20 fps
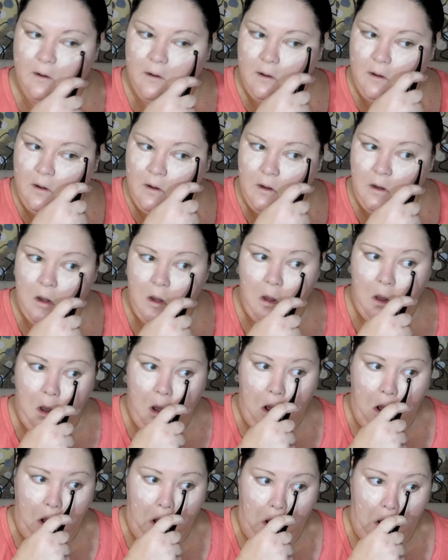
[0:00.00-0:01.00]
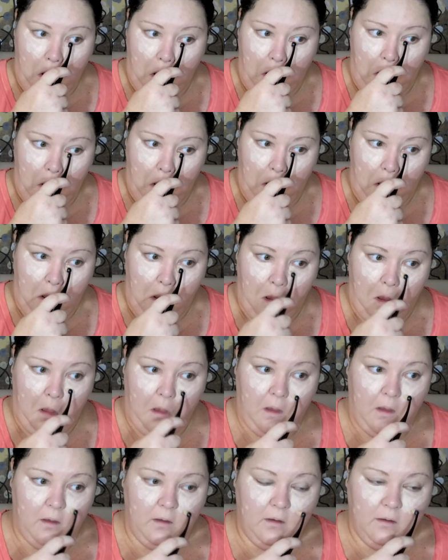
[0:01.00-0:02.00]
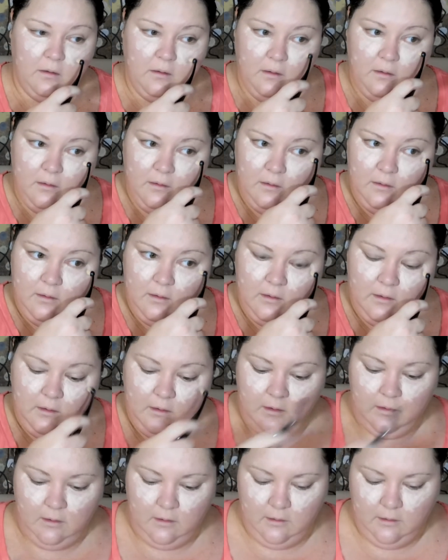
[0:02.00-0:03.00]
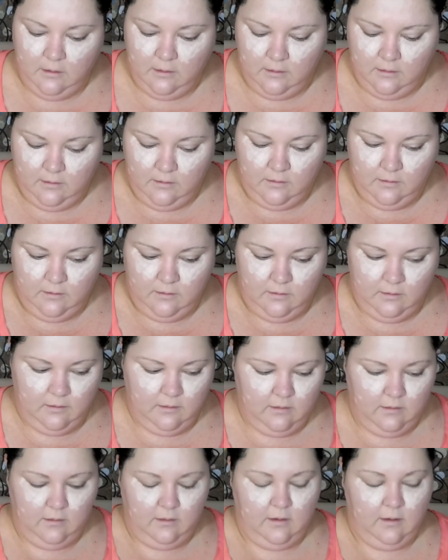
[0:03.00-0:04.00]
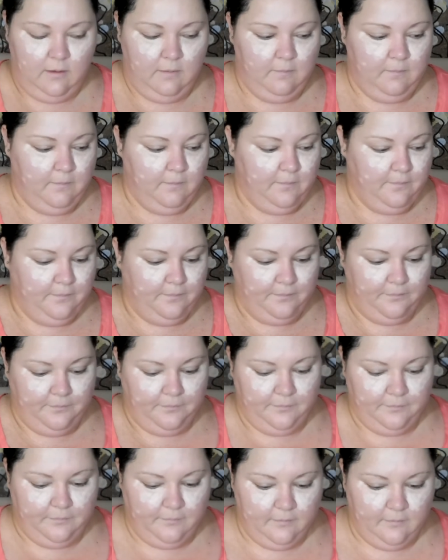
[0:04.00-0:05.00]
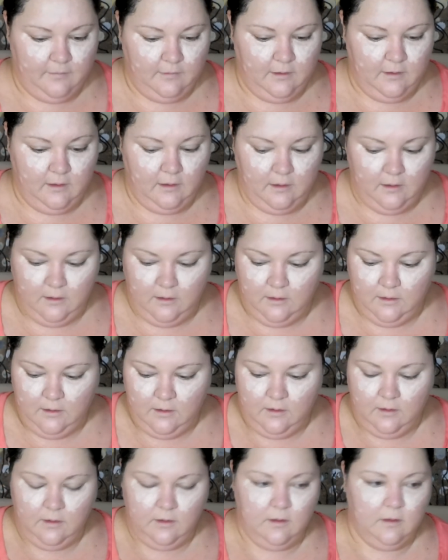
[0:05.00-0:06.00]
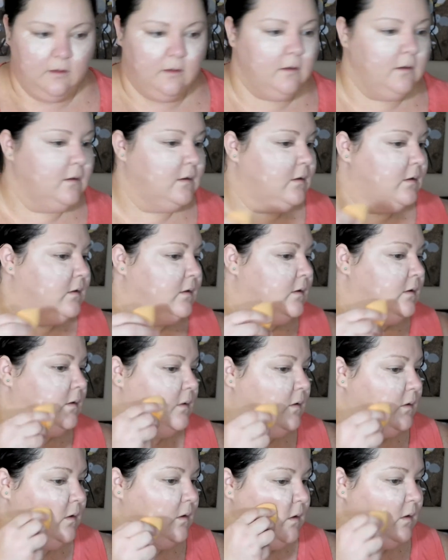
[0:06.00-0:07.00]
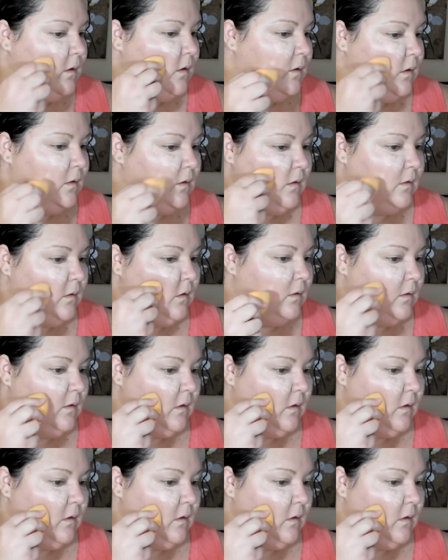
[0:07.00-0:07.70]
(silence)